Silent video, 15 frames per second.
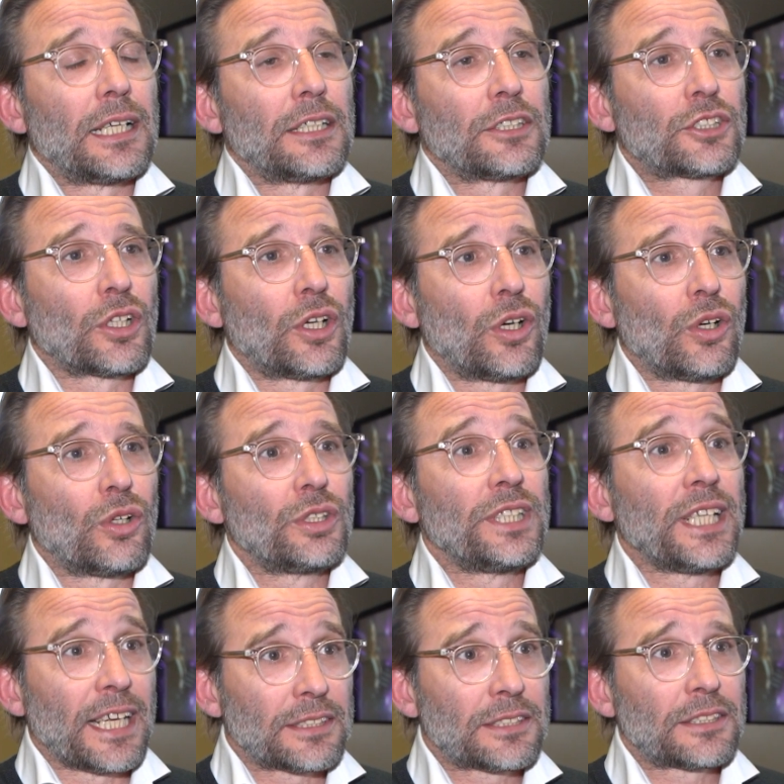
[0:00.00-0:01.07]
So
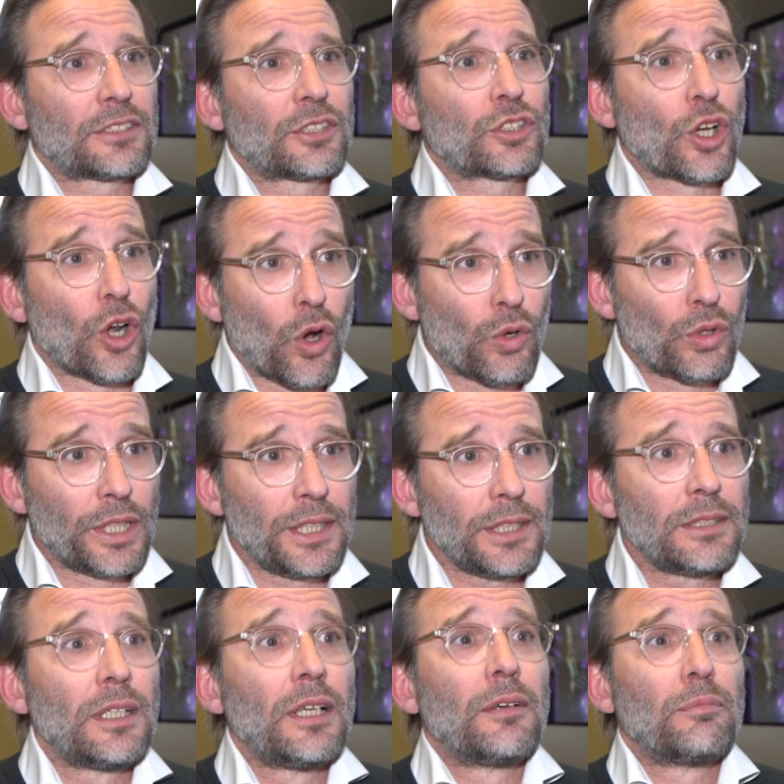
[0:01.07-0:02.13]
yes,
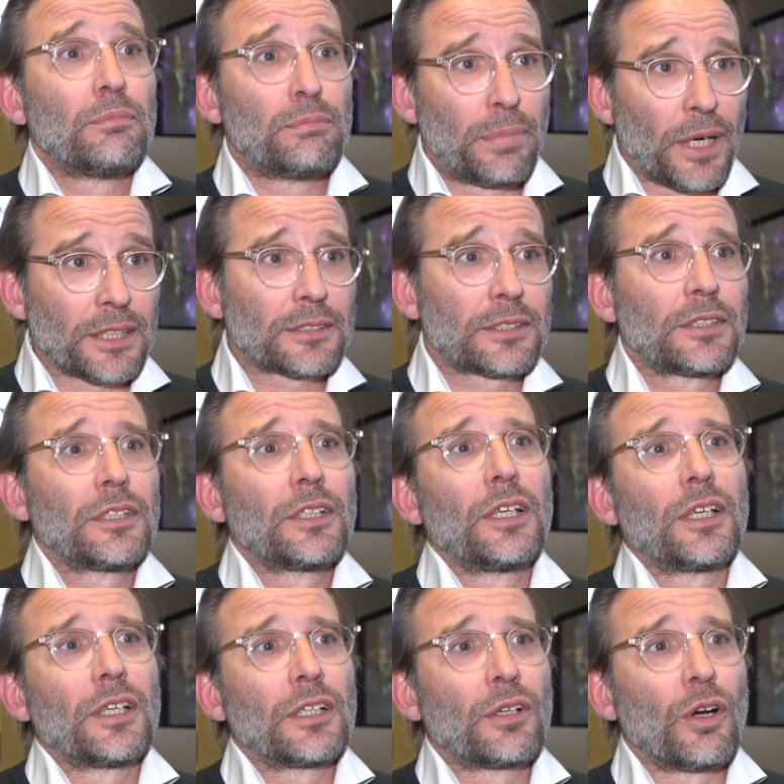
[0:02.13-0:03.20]
slowly, but
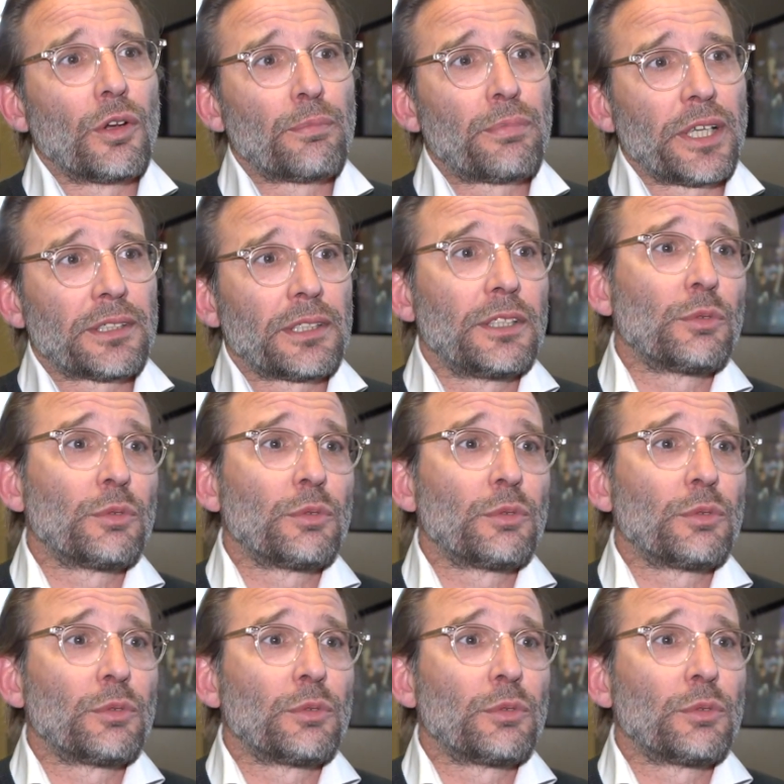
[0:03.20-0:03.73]
going quickly.